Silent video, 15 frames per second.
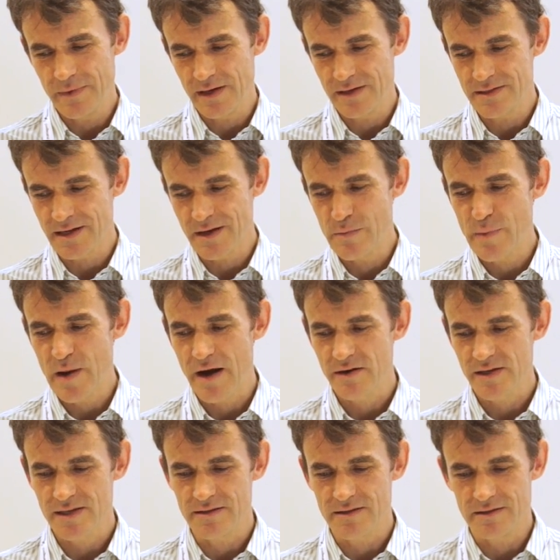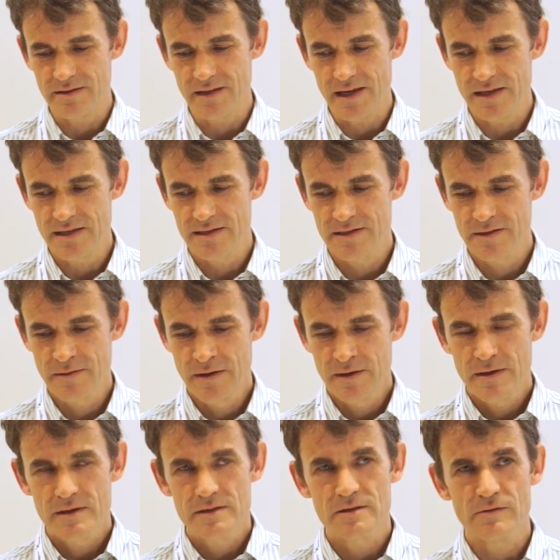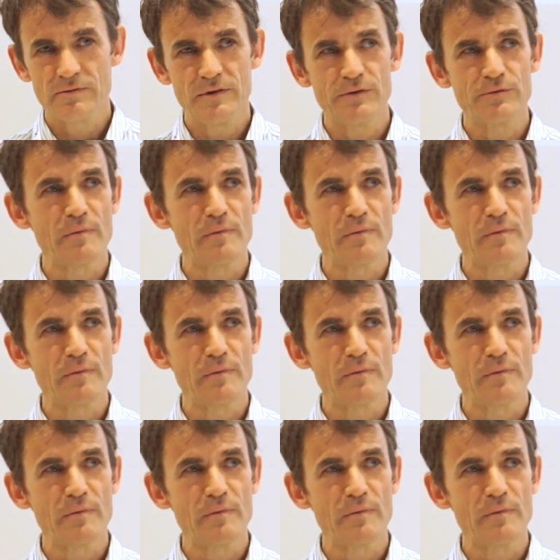as a comparison to this. So if you